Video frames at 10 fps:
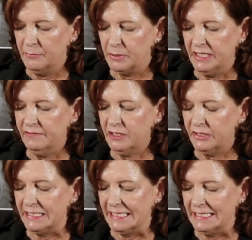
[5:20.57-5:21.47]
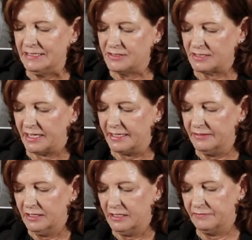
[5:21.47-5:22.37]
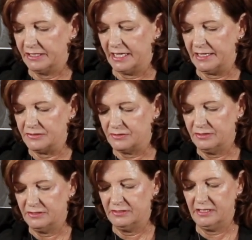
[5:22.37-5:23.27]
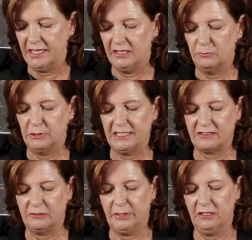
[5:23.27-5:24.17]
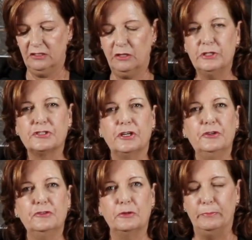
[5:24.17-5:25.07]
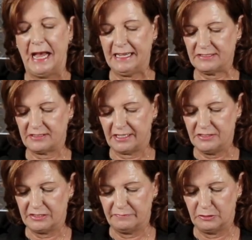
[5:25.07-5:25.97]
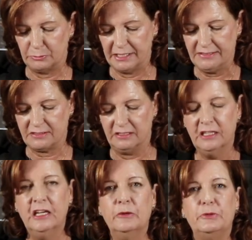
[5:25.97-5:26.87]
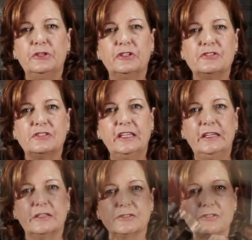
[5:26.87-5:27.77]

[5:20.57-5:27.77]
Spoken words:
But even on the inside of the case and the bracelet, we don't always show you the back sides of the bracelet, but you can see here